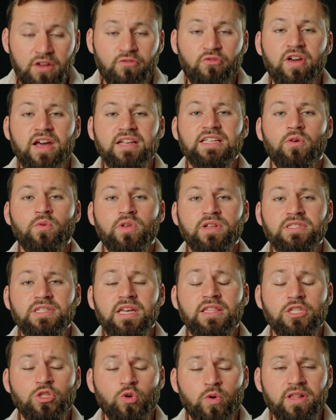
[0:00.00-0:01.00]
fact, I will say
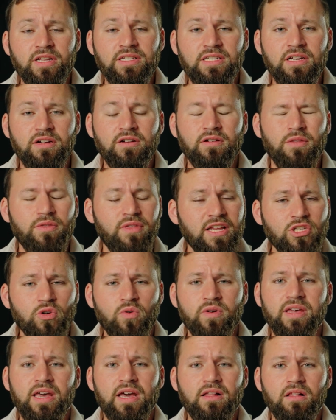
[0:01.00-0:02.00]
the toilets here, they
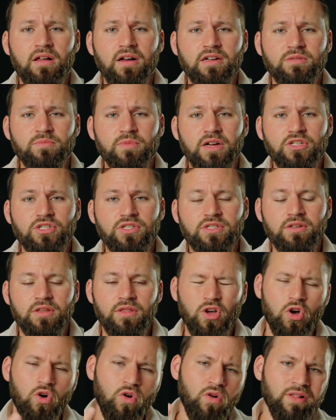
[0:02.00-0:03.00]
don't get clogged much.
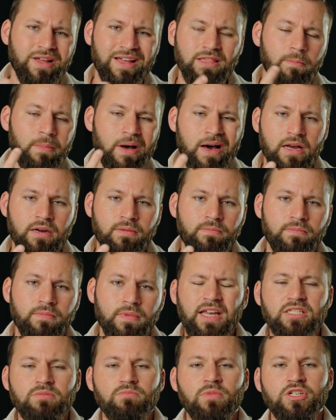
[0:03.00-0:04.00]
The hole on the bottom
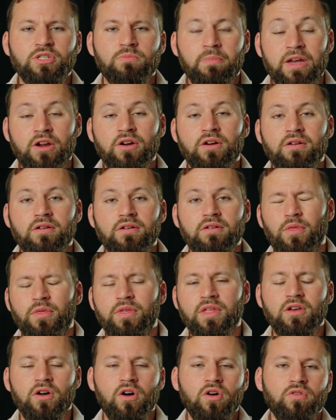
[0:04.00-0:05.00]
is much bigger
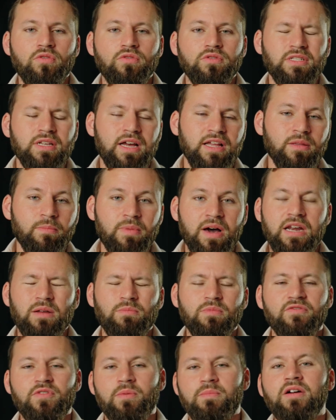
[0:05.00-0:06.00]
than the holes on the
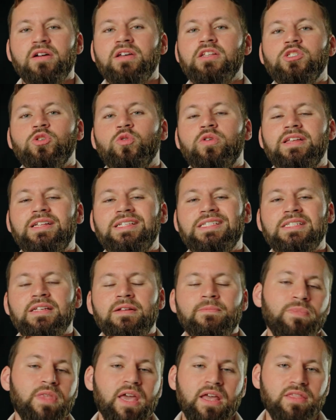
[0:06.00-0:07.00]
bottom of American toilets,
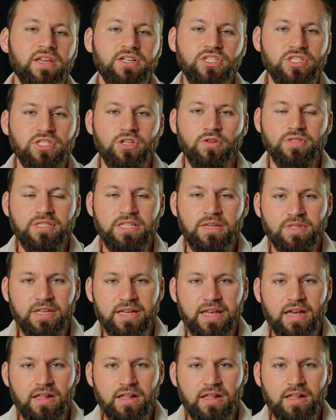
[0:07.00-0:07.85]
and they just don't seem to get